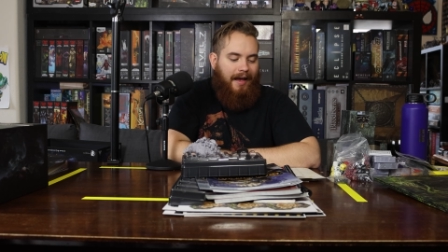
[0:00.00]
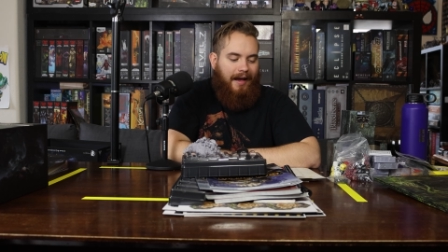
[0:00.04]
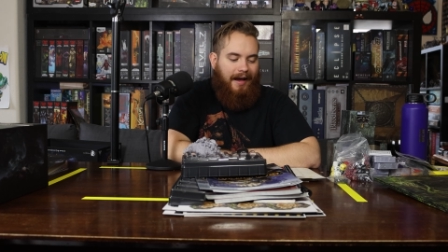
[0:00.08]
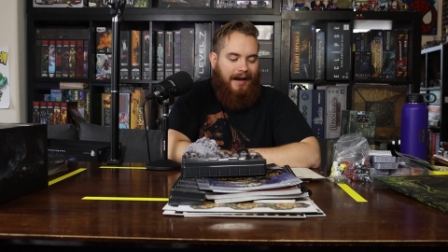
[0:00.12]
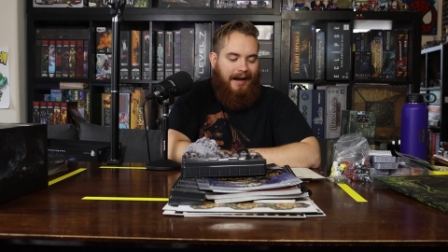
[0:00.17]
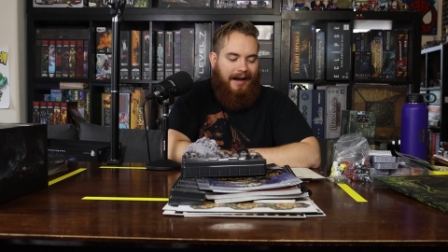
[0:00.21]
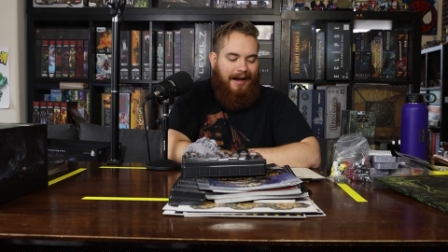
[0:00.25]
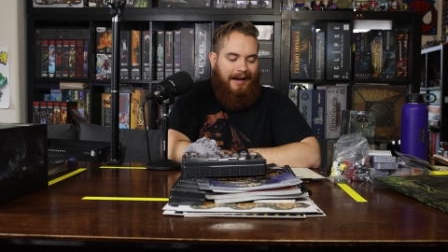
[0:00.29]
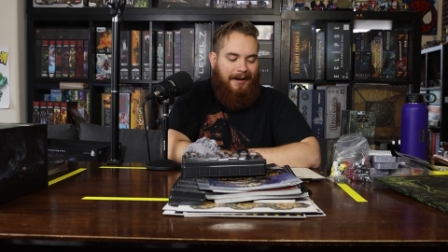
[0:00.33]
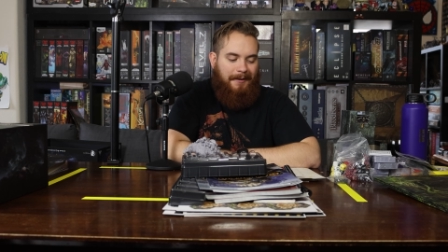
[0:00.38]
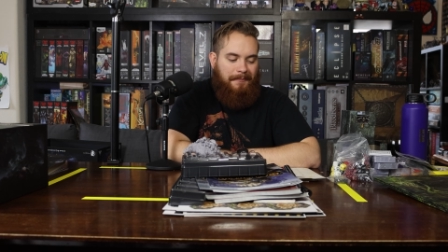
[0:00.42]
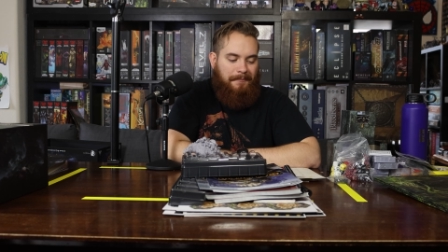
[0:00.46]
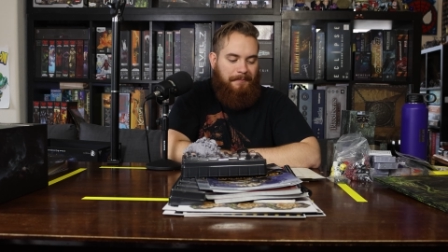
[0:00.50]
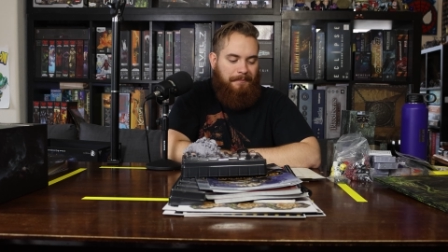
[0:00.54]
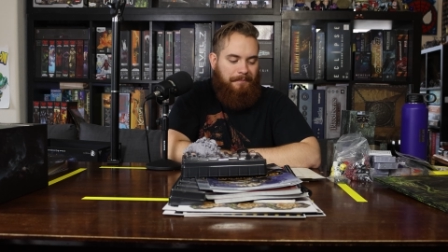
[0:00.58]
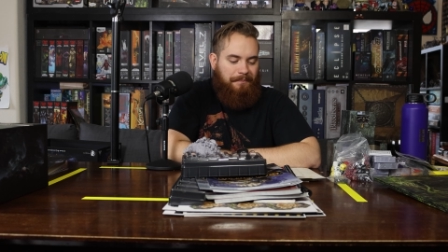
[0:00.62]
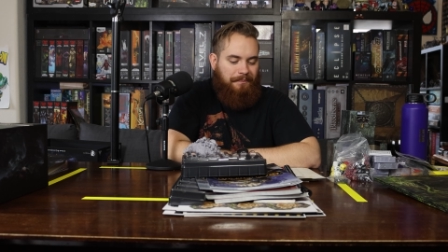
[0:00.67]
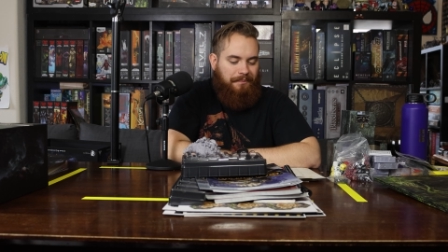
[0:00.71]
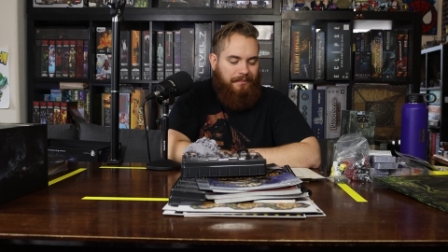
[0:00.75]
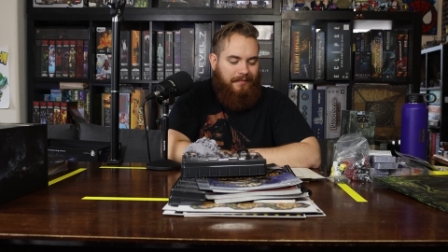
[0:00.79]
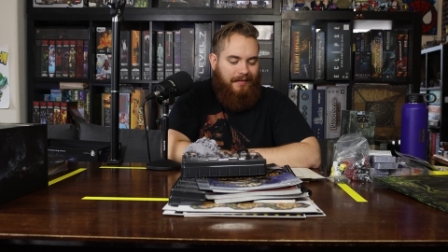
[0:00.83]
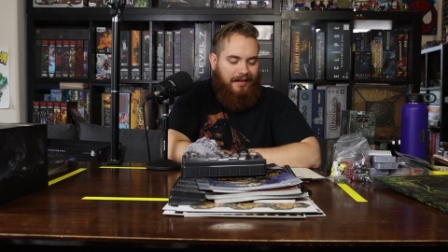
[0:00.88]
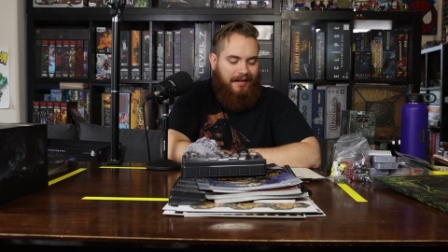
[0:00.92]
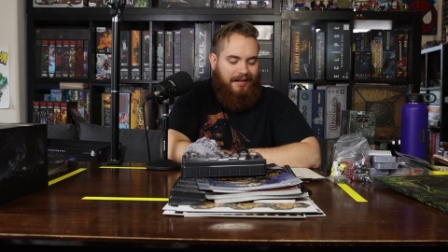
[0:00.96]
Um,
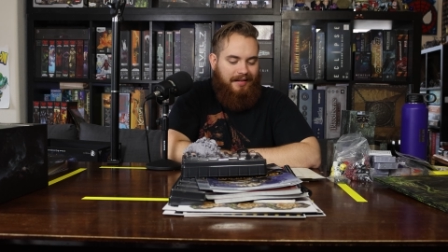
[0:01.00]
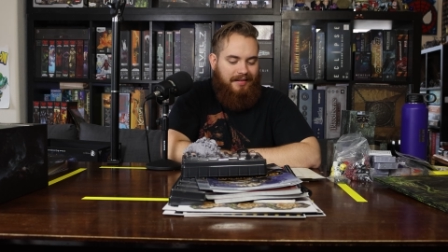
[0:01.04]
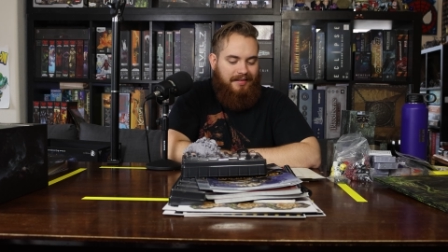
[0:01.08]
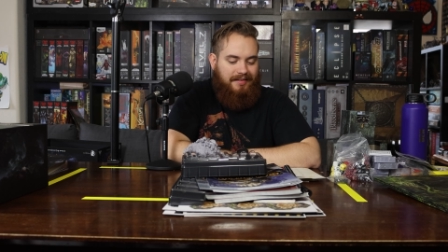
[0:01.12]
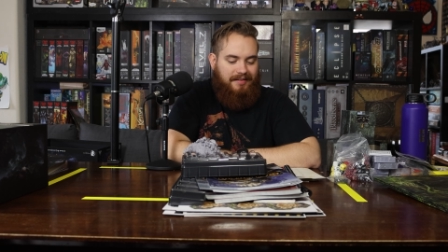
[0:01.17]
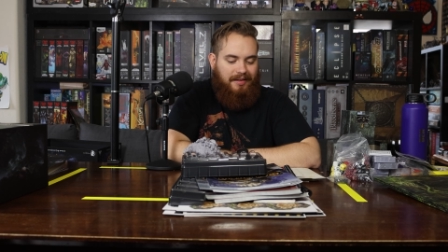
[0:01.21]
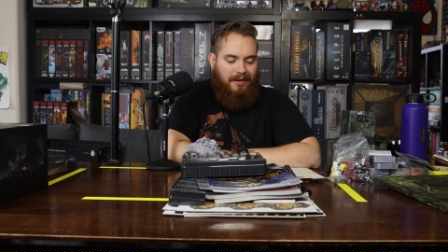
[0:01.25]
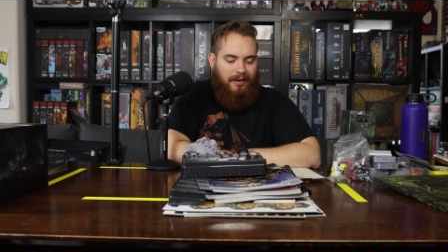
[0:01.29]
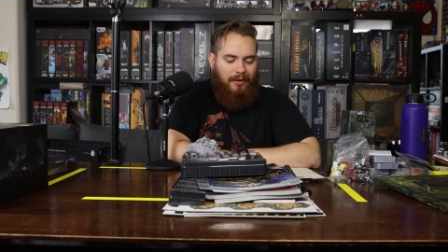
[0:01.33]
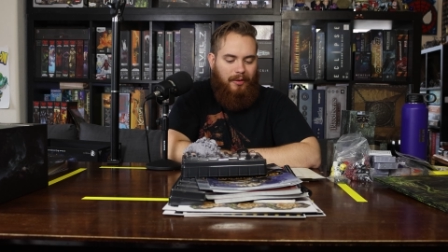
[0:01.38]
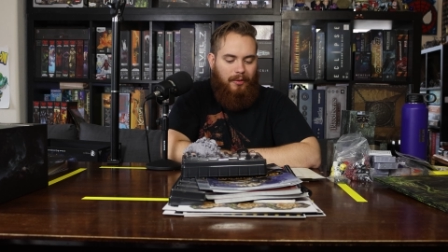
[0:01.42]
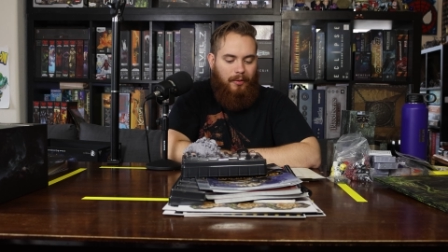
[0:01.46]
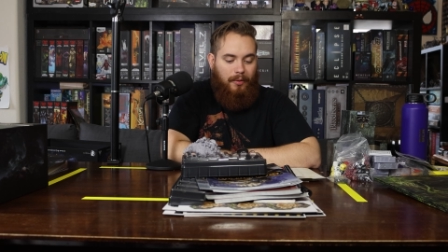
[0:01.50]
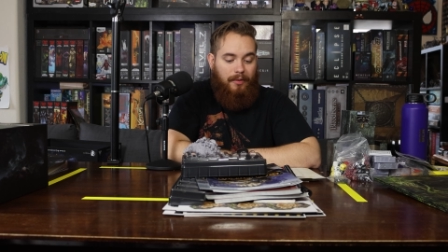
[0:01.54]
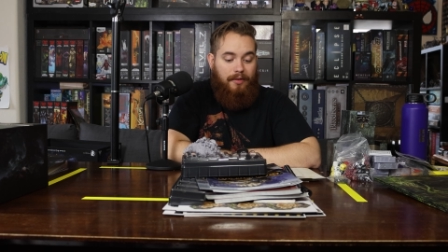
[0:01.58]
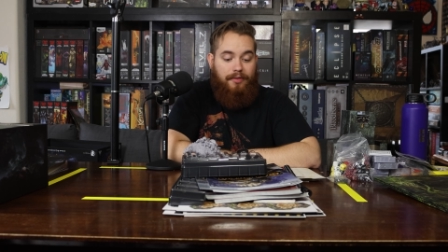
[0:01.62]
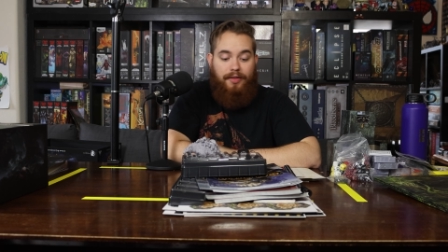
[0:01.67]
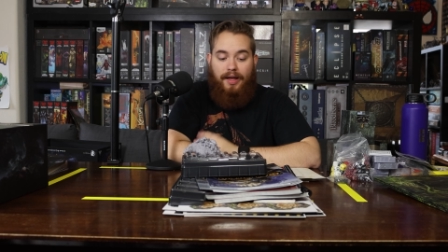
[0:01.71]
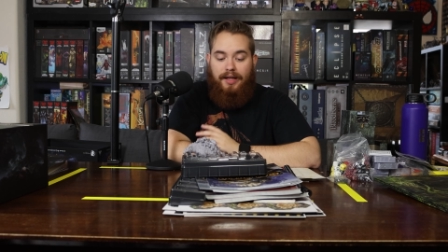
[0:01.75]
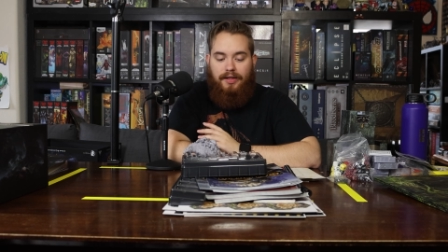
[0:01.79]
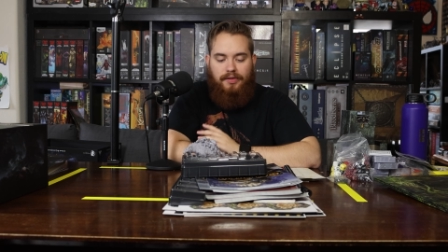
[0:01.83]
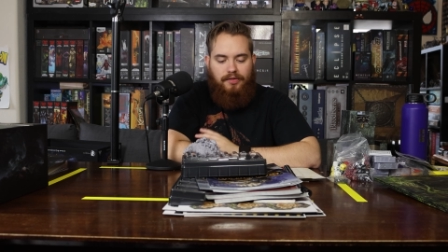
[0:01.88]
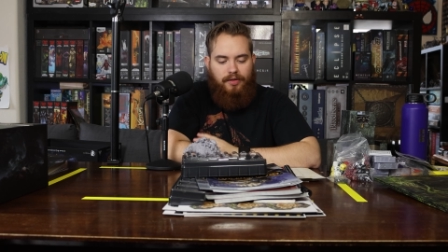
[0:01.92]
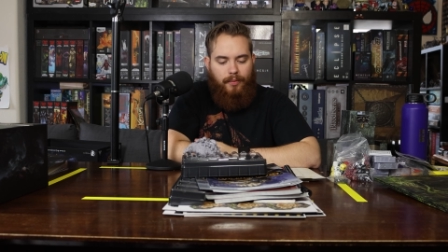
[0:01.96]
so
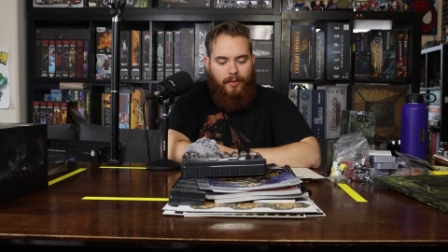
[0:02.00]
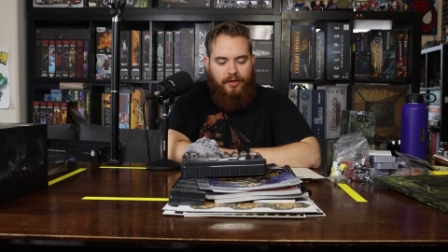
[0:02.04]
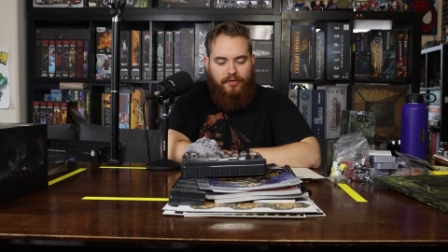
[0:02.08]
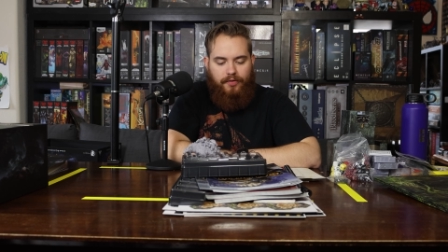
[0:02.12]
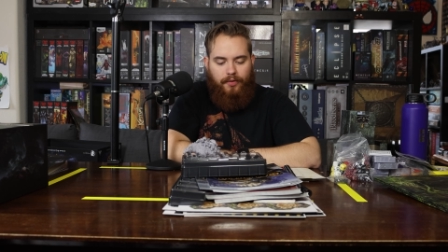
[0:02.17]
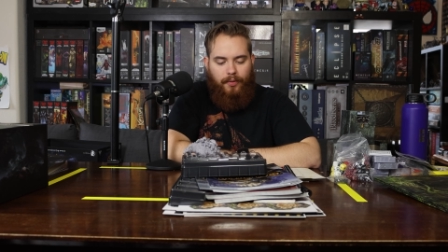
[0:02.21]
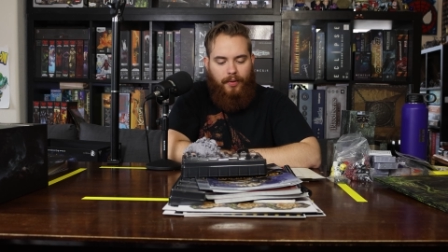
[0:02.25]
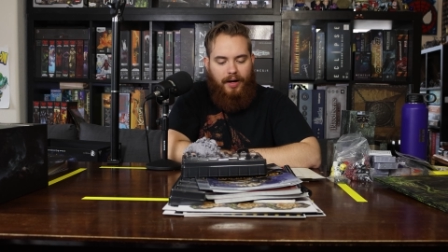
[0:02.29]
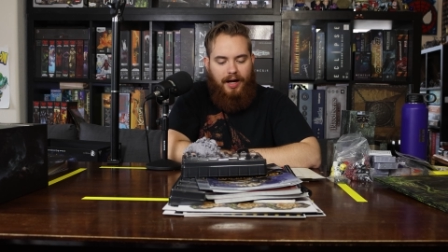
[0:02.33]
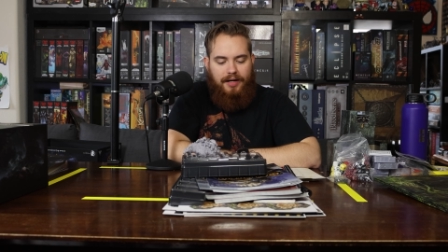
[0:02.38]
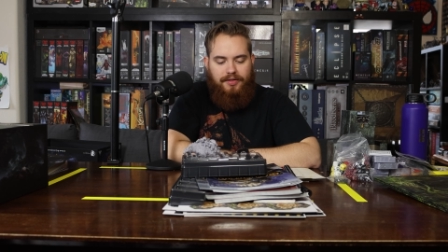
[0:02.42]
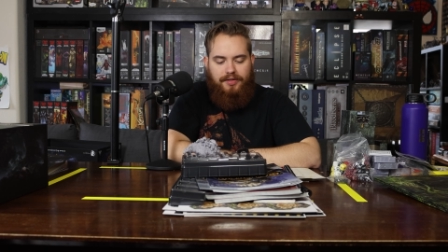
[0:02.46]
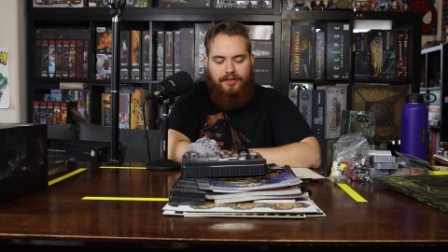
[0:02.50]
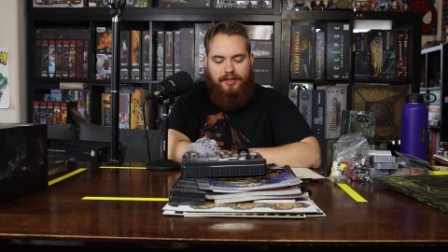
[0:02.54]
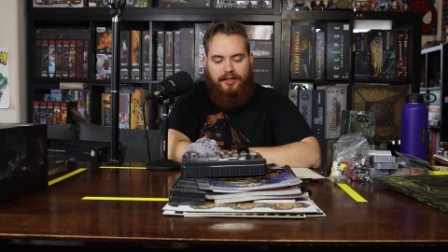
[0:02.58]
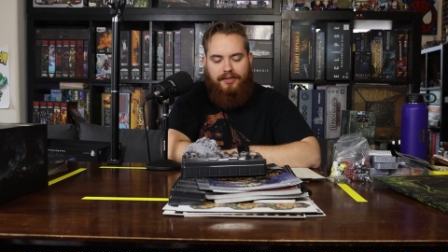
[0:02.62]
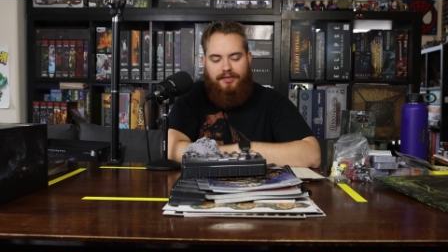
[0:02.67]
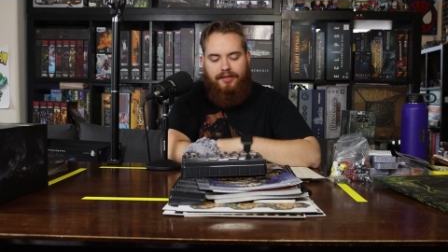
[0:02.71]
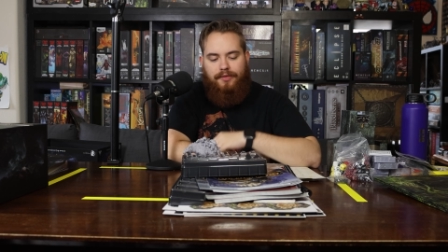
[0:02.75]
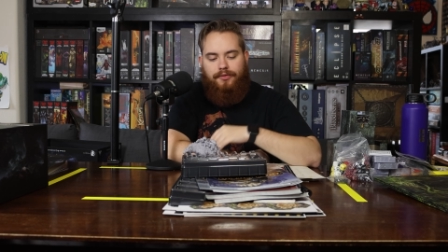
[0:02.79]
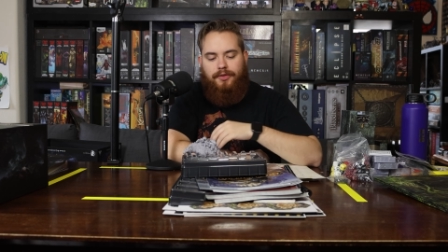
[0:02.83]
thank you so much for watching this.